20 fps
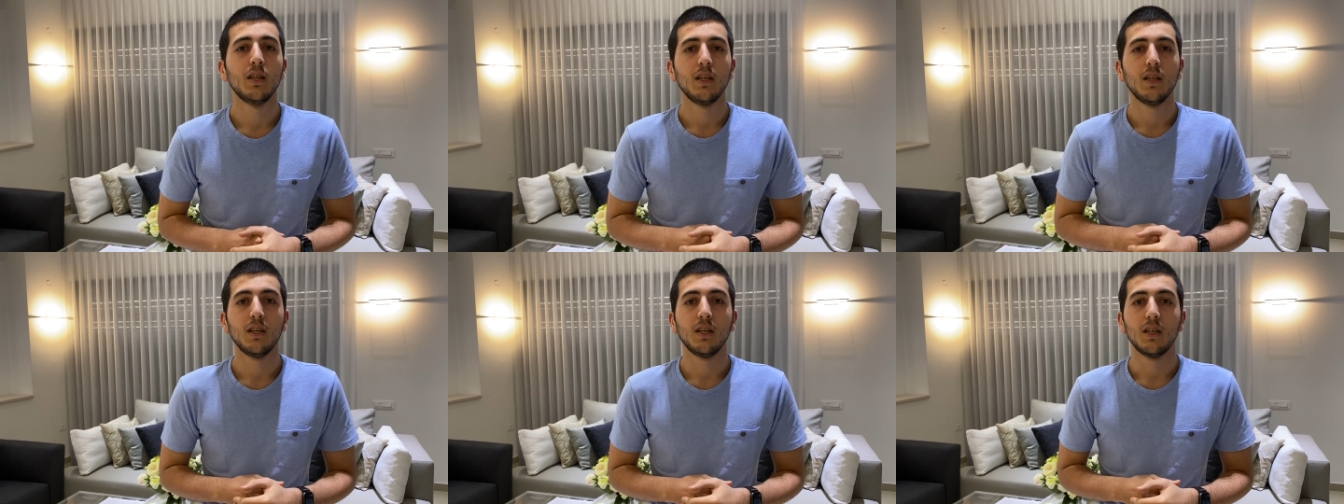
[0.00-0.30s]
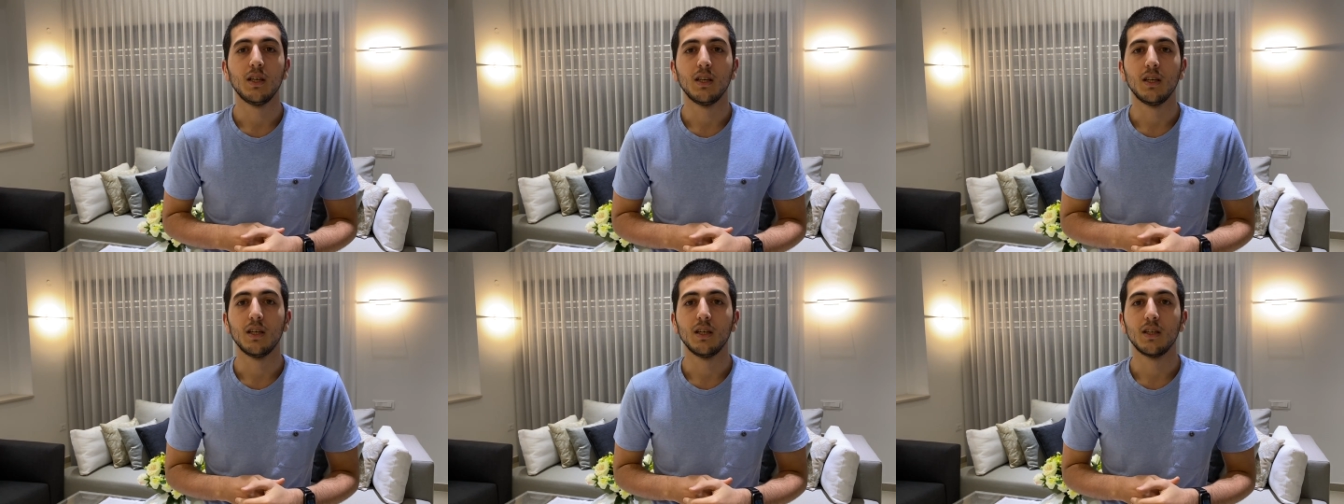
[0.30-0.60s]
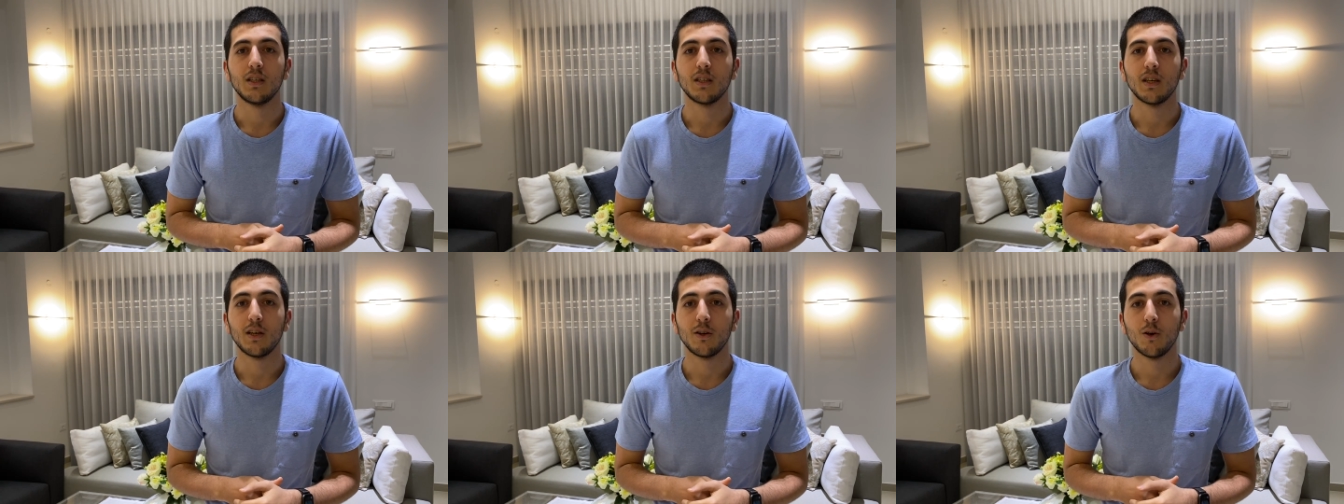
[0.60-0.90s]

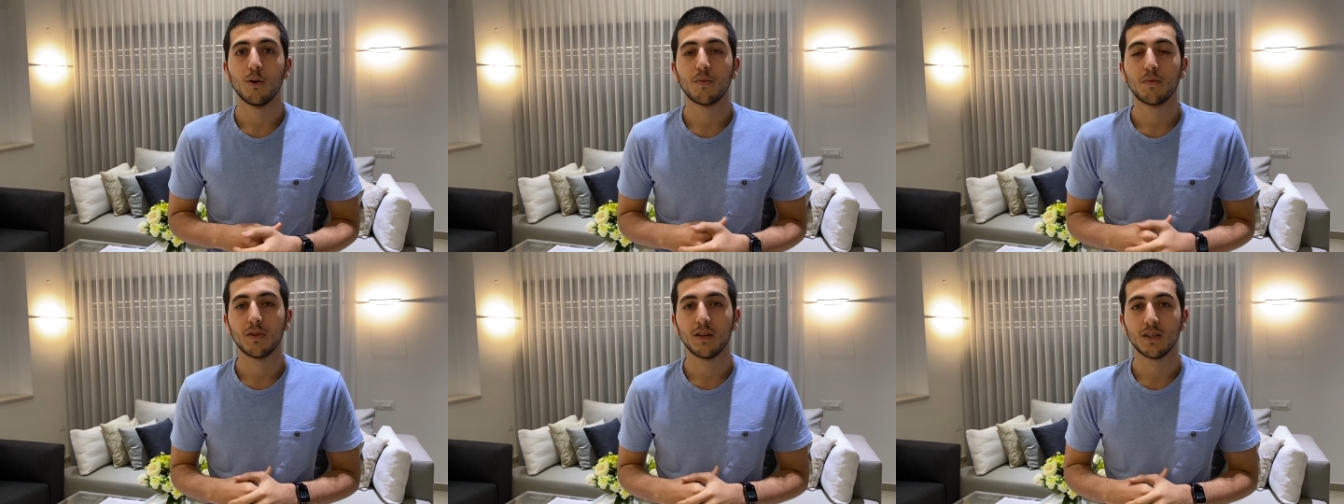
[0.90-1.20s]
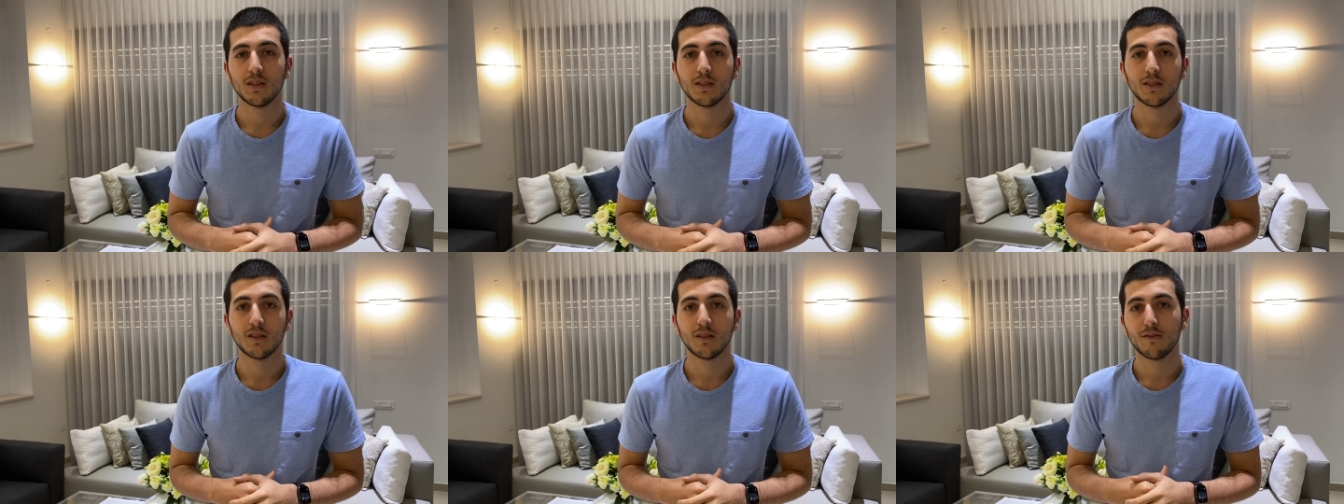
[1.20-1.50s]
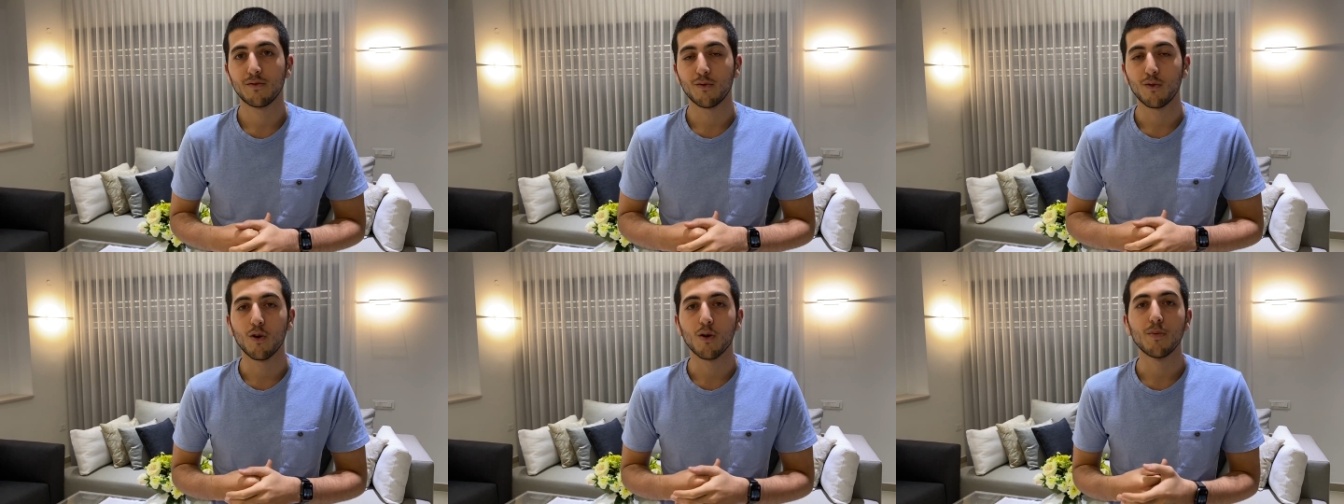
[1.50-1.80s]
And I hope this
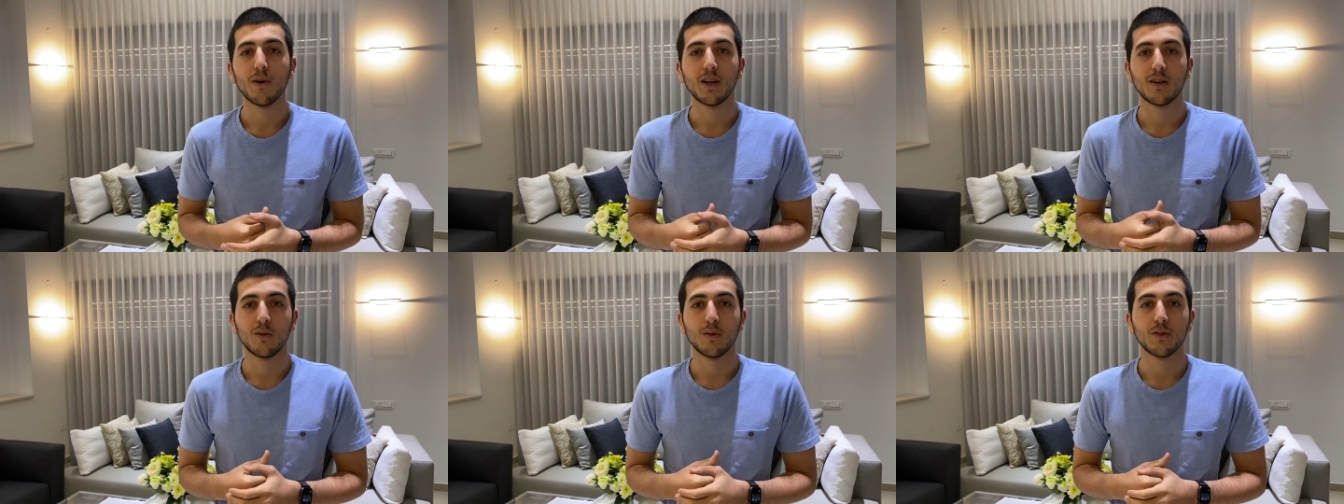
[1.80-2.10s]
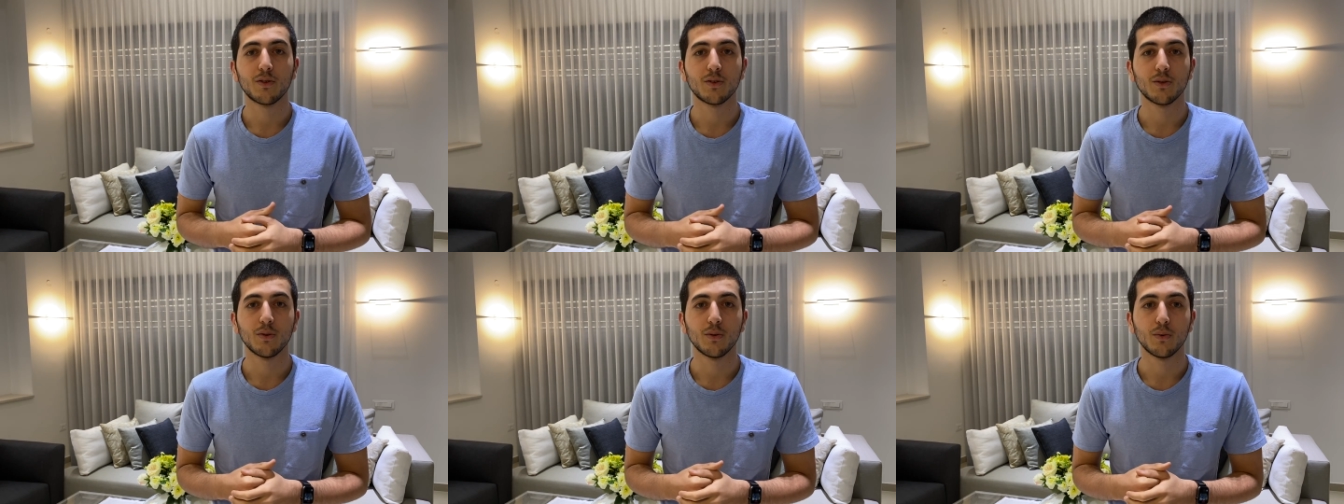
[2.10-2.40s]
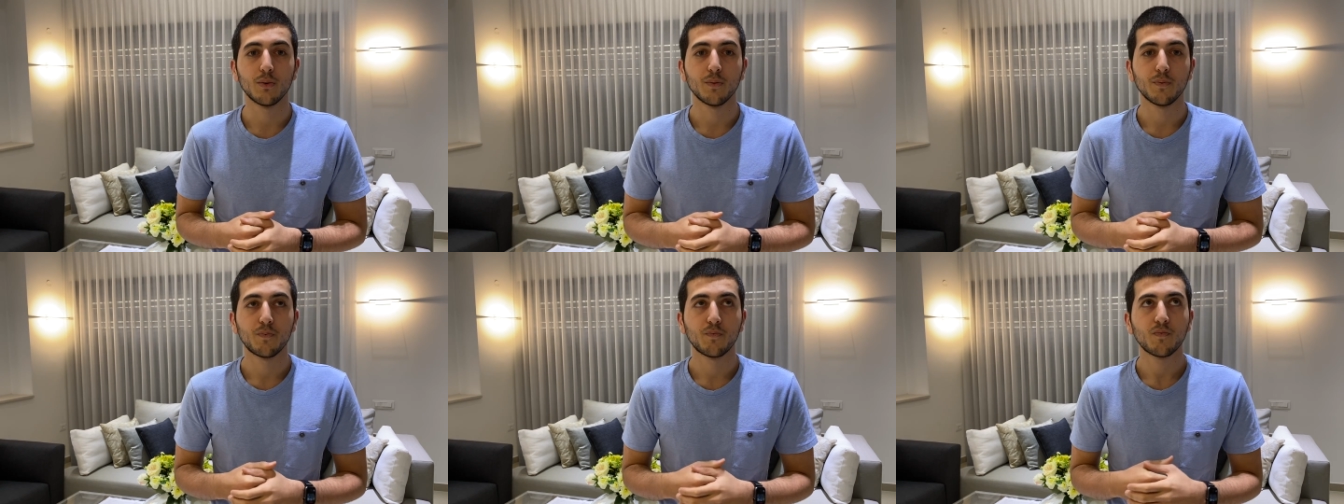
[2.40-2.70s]
format also